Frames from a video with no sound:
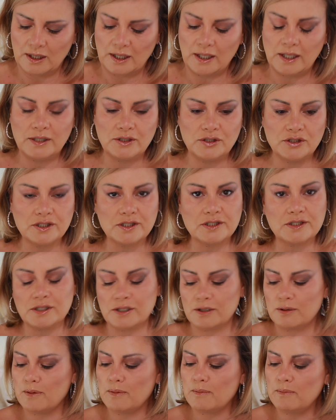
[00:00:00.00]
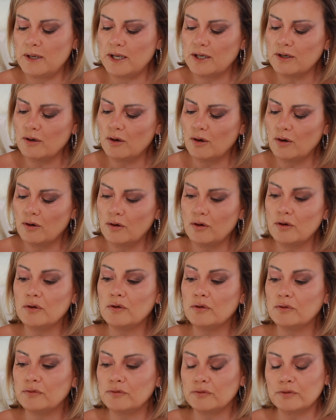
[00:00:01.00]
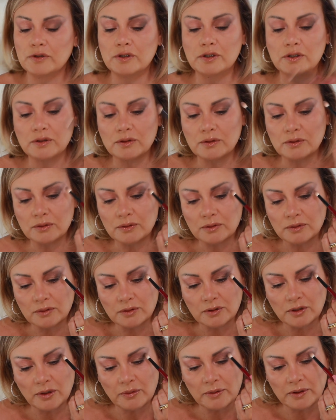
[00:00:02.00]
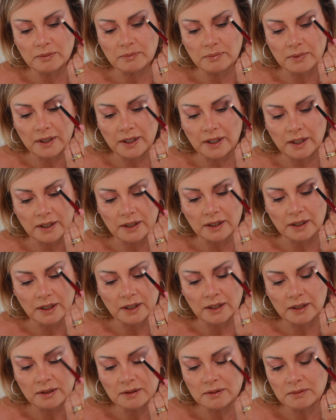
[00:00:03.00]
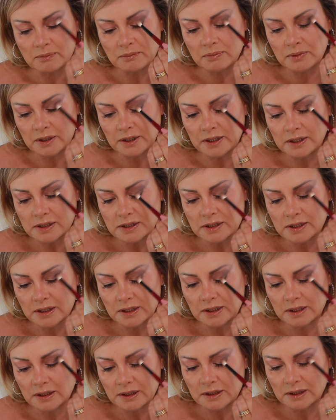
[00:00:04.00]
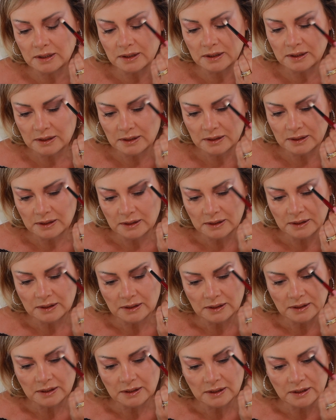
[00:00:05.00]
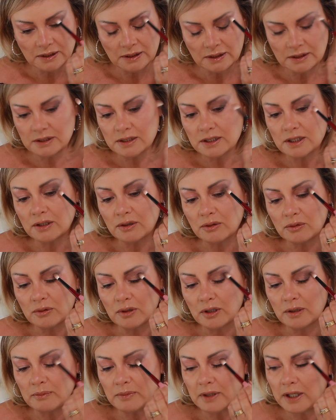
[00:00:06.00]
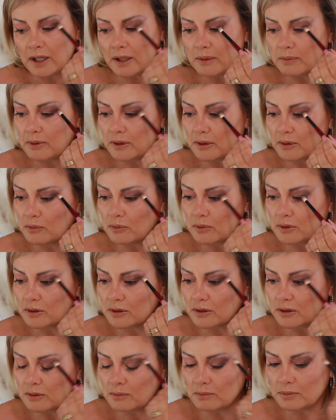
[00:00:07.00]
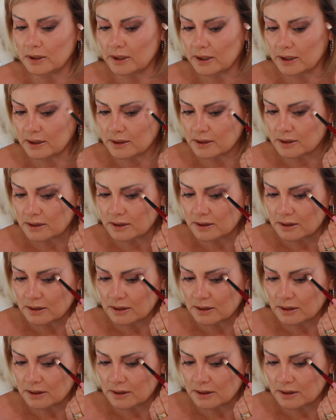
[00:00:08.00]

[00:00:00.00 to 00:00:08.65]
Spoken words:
and just a matter of going back and blending until I'm happy with the blend.